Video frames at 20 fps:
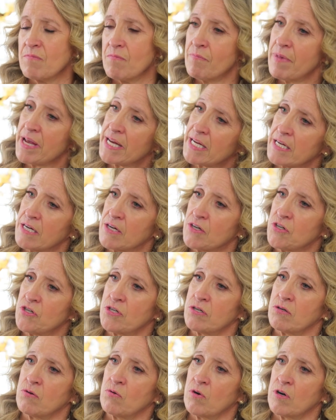making
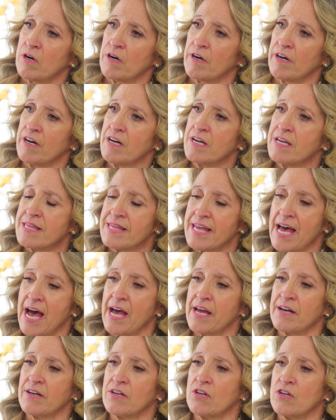sure
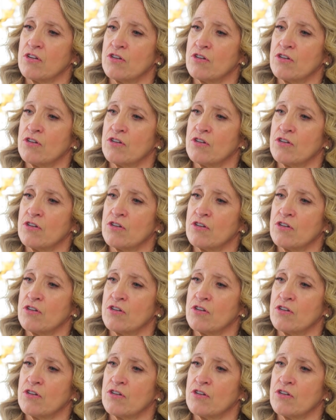that